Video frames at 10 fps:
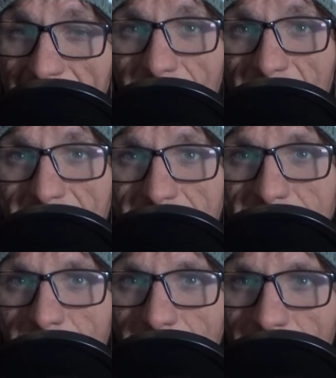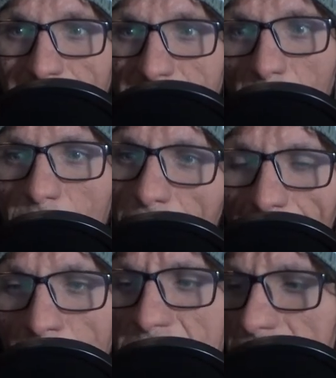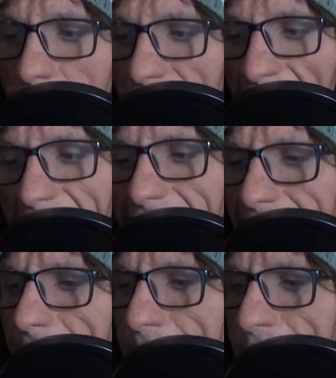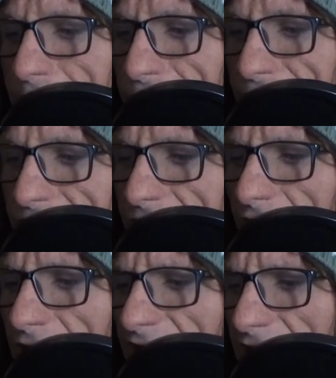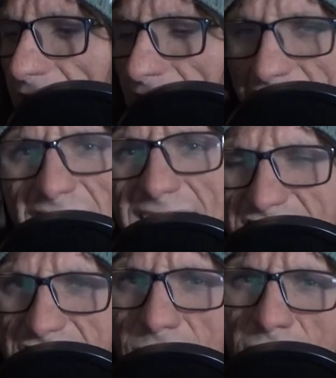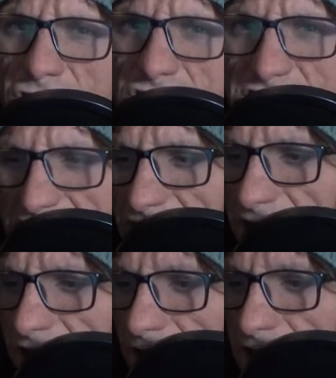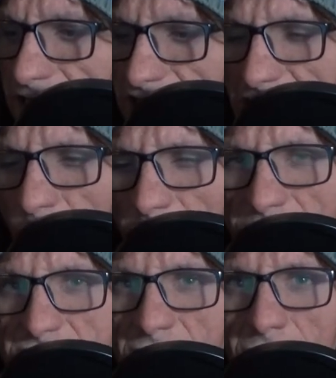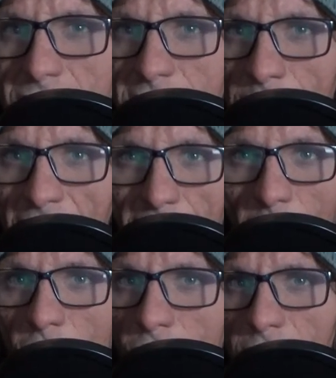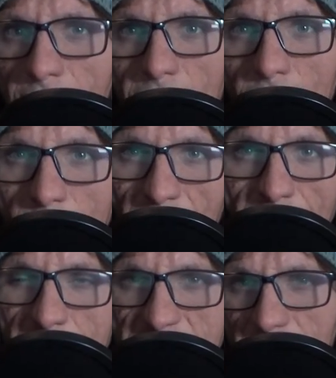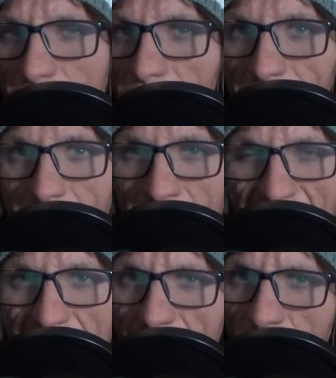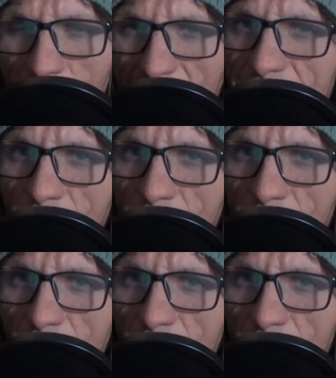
liked and uh, talk about an episode of that. And yeah, so then we'll just see see where this goes. It might go we might start looking back at even